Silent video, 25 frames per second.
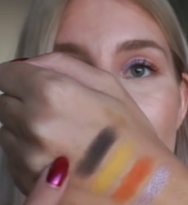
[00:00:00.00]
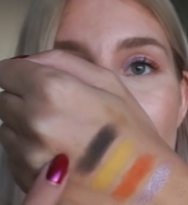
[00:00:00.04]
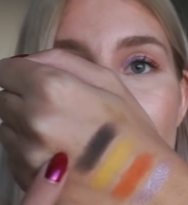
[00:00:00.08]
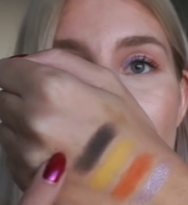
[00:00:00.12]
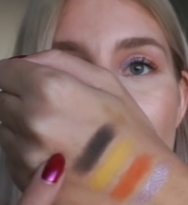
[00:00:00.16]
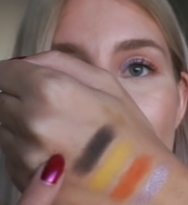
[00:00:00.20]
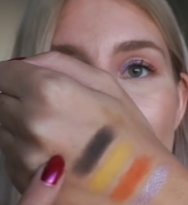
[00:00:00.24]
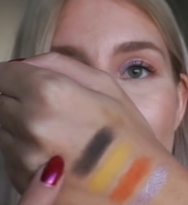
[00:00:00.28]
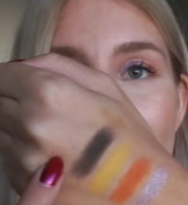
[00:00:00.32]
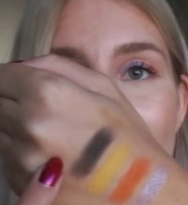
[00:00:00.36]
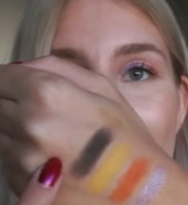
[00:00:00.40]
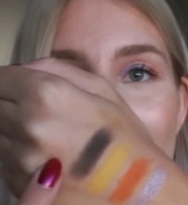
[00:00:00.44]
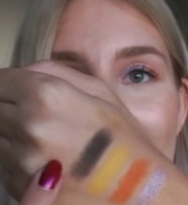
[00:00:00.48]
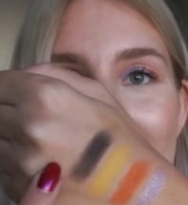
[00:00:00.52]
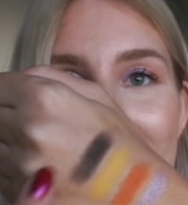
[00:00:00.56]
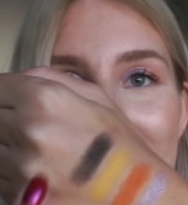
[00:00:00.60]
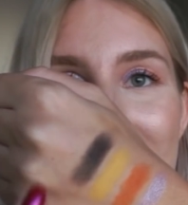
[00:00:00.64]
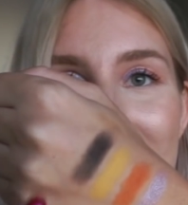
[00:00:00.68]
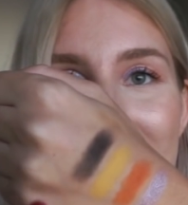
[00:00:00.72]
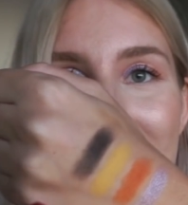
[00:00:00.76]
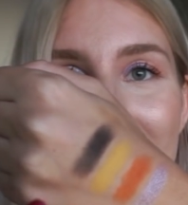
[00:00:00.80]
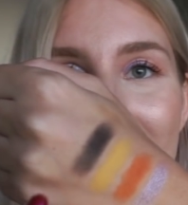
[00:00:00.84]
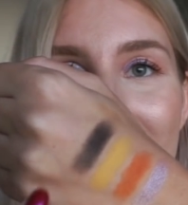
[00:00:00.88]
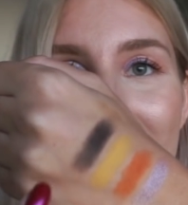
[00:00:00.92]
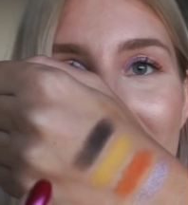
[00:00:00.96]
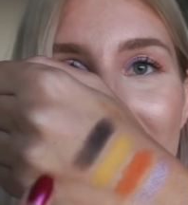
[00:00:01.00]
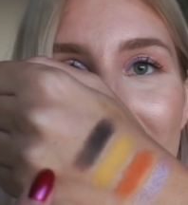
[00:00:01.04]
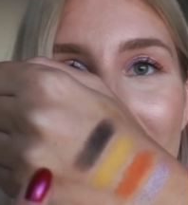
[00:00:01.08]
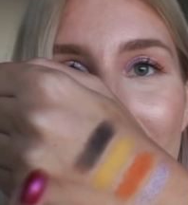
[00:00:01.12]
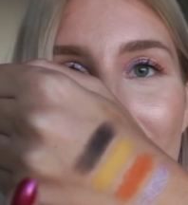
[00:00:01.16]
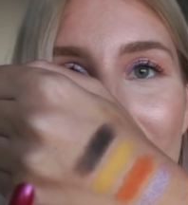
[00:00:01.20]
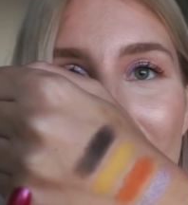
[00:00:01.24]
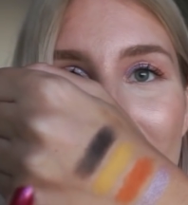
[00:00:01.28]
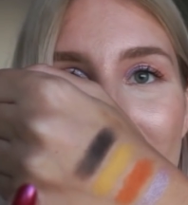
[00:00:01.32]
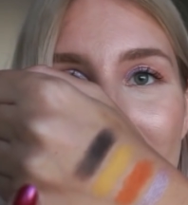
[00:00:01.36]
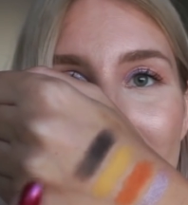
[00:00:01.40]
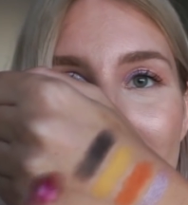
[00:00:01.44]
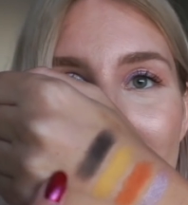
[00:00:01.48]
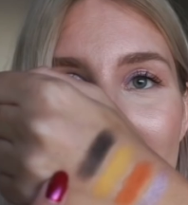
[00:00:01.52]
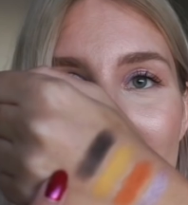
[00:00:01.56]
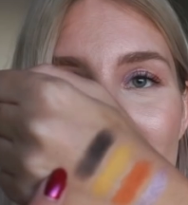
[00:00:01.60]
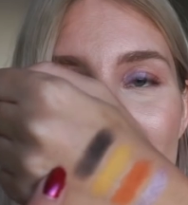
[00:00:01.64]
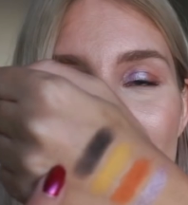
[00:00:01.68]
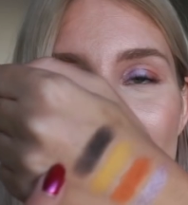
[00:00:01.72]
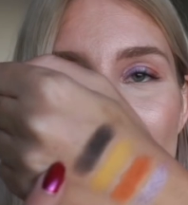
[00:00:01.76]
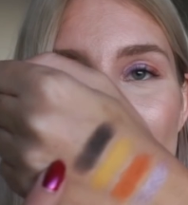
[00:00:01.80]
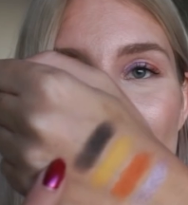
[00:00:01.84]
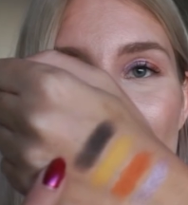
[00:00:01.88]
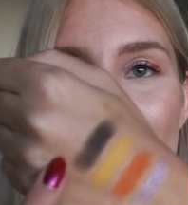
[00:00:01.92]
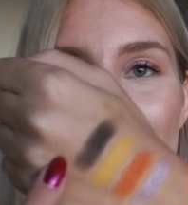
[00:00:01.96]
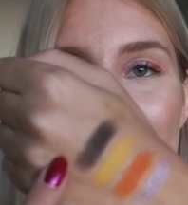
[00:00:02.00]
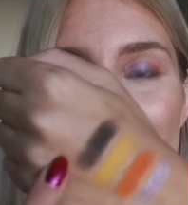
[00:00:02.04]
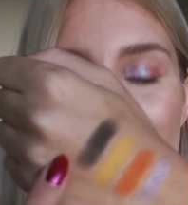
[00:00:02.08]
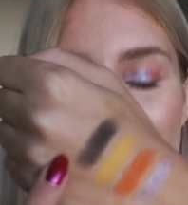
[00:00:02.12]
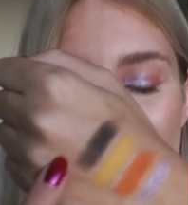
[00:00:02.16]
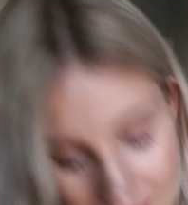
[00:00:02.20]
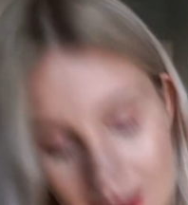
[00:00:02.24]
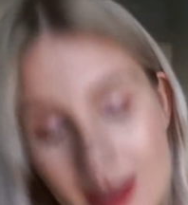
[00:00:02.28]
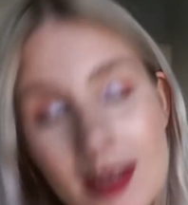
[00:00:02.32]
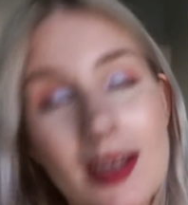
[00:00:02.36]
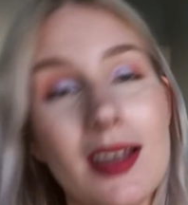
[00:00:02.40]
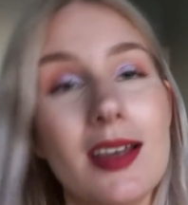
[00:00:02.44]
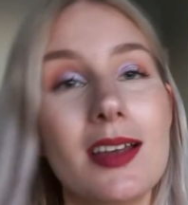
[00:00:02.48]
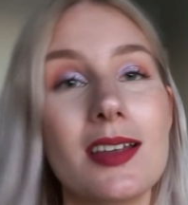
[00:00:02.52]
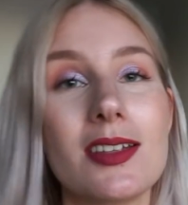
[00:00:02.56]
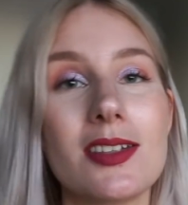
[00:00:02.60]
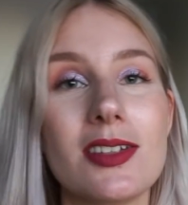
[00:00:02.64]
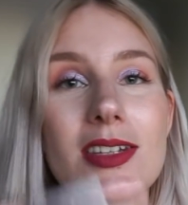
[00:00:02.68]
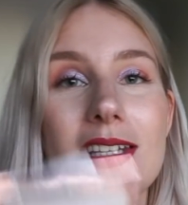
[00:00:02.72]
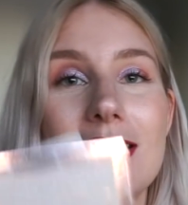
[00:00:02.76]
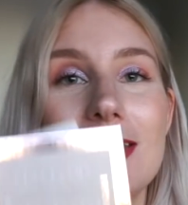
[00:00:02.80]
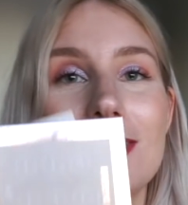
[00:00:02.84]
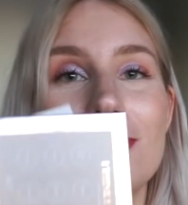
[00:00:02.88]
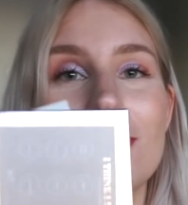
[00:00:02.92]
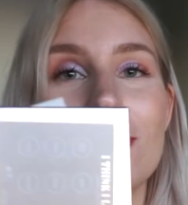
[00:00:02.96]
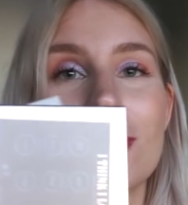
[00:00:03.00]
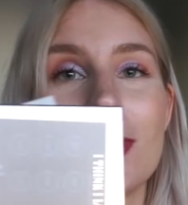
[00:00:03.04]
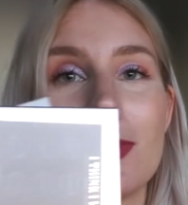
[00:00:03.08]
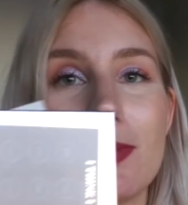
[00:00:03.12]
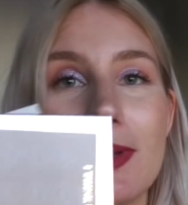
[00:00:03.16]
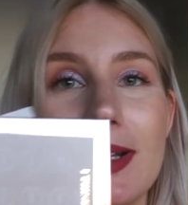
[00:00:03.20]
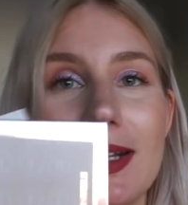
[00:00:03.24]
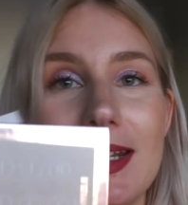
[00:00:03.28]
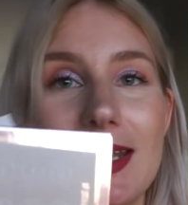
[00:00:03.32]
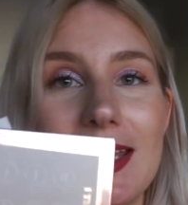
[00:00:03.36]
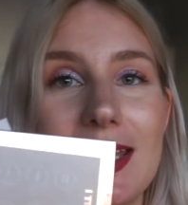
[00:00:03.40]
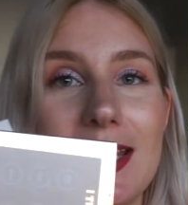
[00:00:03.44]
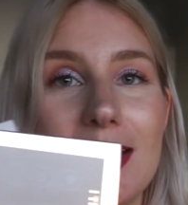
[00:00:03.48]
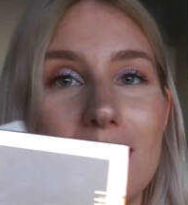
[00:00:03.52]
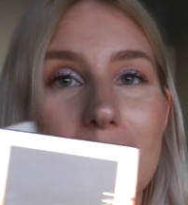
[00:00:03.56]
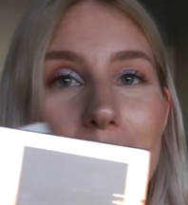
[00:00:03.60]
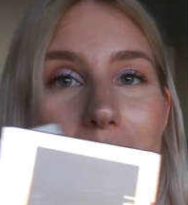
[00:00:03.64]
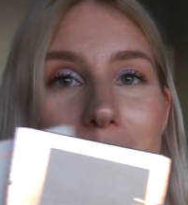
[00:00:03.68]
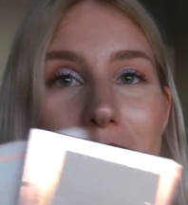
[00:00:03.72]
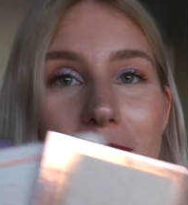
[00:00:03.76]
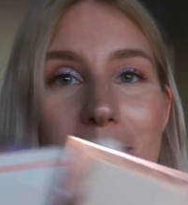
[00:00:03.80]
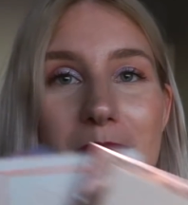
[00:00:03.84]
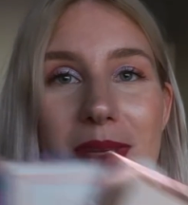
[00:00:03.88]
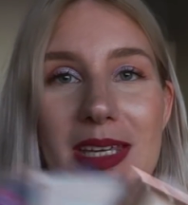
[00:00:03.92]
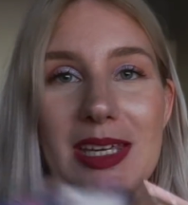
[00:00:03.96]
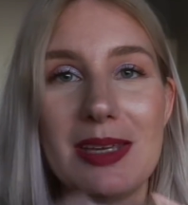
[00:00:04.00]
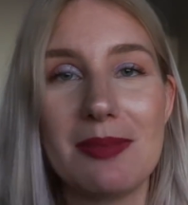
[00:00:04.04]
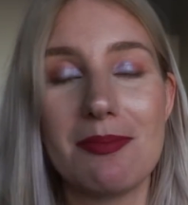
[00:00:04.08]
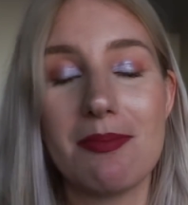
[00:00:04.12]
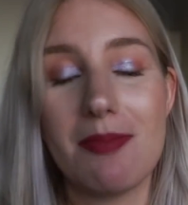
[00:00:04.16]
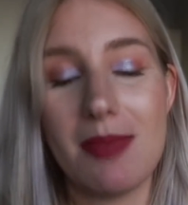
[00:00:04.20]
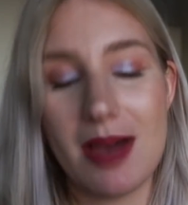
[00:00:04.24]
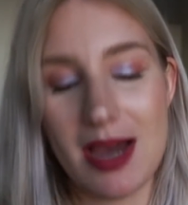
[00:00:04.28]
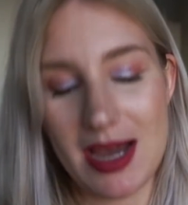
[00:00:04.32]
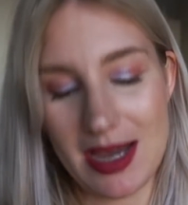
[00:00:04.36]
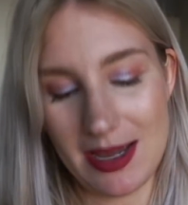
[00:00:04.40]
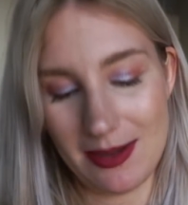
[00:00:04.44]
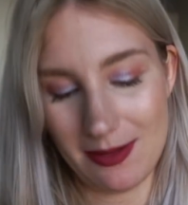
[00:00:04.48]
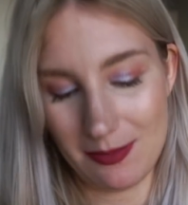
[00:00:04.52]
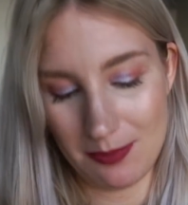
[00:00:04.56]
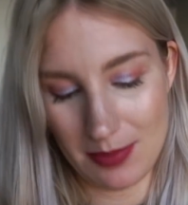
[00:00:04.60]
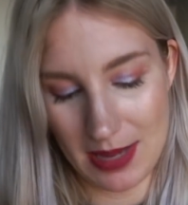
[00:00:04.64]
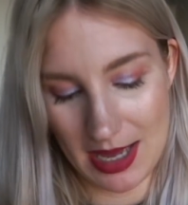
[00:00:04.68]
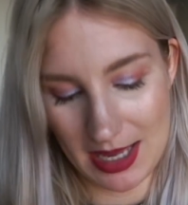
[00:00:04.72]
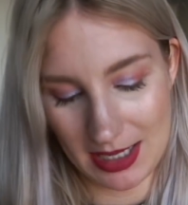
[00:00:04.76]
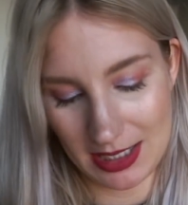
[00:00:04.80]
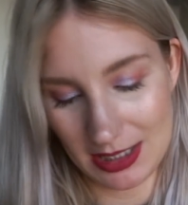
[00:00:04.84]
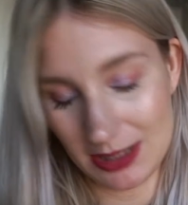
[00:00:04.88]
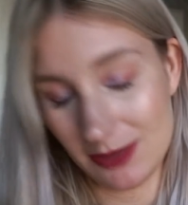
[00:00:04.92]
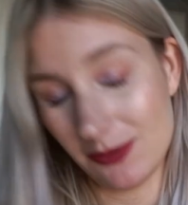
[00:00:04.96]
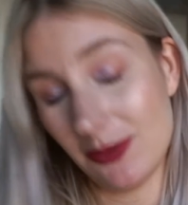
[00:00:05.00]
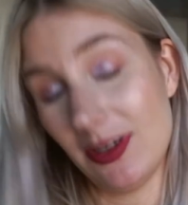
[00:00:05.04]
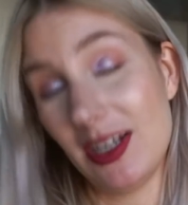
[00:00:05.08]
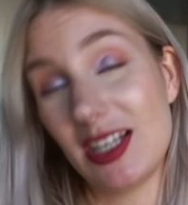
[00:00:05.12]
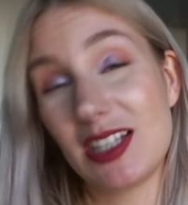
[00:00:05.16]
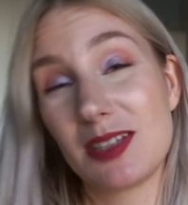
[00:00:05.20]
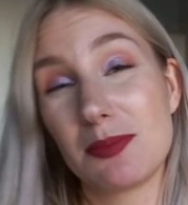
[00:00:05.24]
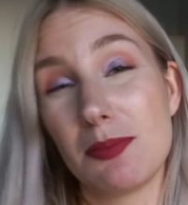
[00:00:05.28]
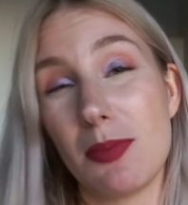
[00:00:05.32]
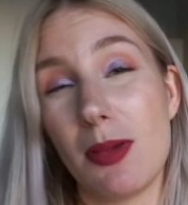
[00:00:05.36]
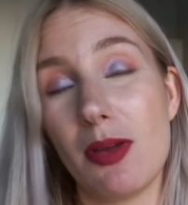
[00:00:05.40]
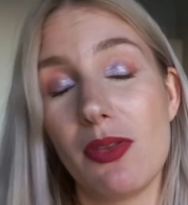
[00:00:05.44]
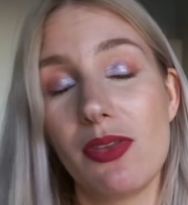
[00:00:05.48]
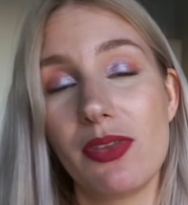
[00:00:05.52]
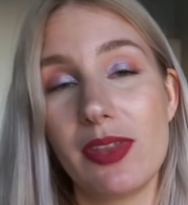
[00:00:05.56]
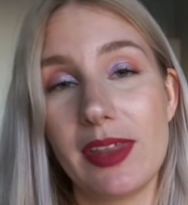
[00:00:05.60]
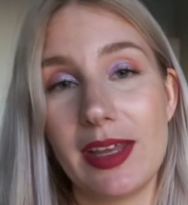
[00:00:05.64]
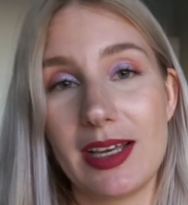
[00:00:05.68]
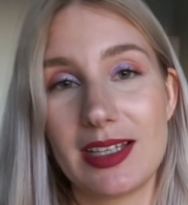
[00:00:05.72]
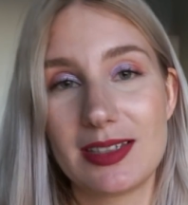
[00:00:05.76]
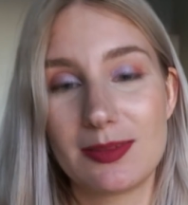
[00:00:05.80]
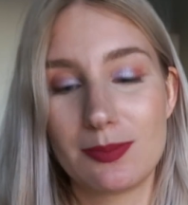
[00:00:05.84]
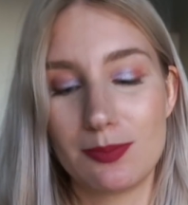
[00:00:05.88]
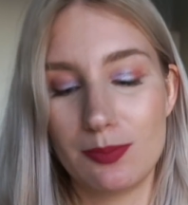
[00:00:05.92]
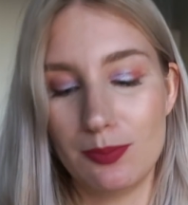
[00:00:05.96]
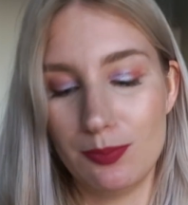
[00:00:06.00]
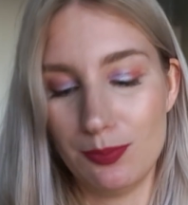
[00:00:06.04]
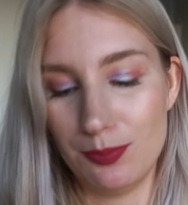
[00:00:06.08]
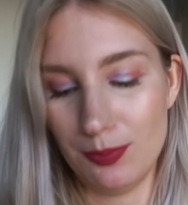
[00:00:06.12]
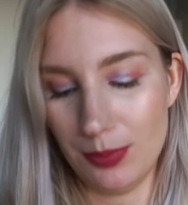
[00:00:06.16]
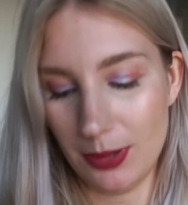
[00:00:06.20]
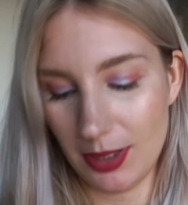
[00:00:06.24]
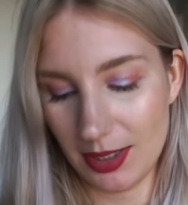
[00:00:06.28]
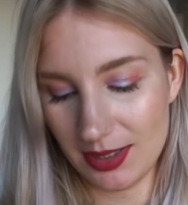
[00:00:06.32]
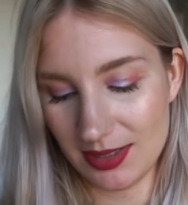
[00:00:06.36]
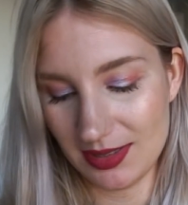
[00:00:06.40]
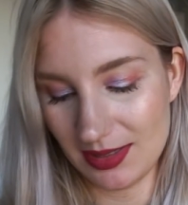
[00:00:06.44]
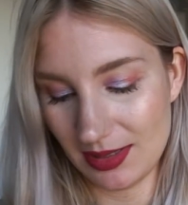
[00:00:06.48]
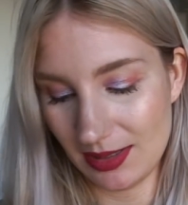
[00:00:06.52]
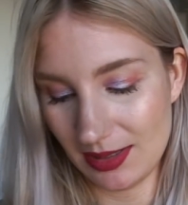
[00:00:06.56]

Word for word: Talk palette eyeshadow. So these four right here will be my palettes for next month, plus